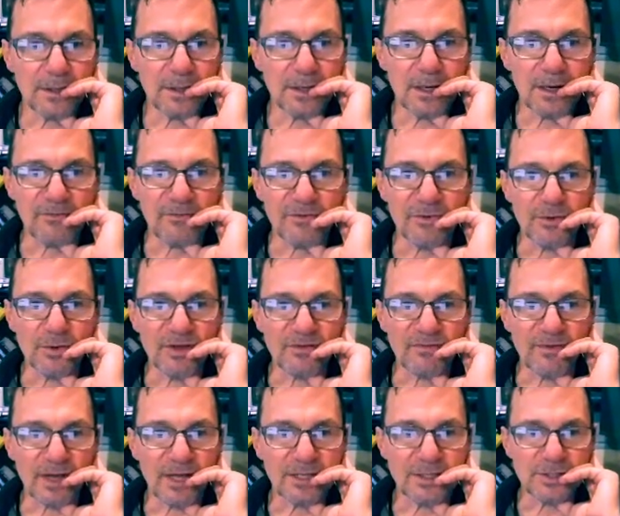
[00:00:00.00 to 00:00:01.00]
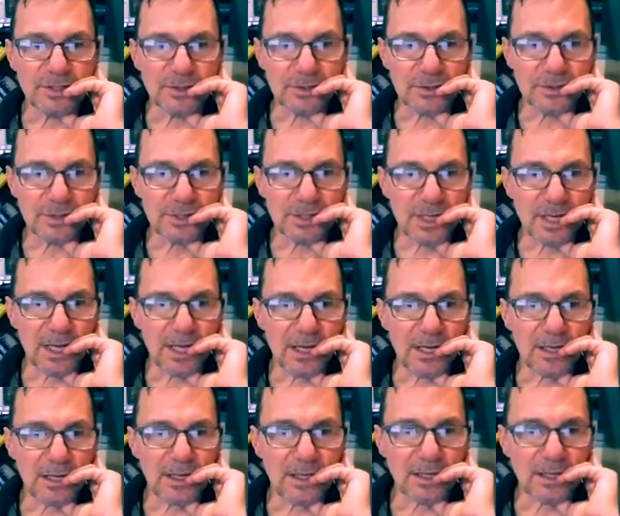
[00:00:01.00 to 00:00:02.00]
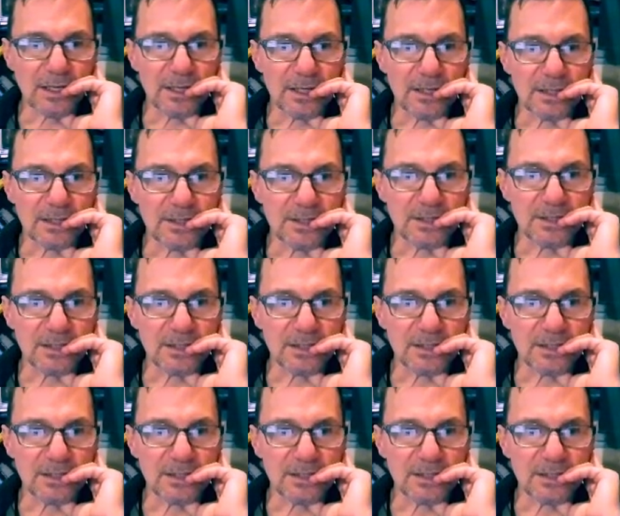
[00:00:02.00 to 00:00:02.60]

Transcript: A few adventures, and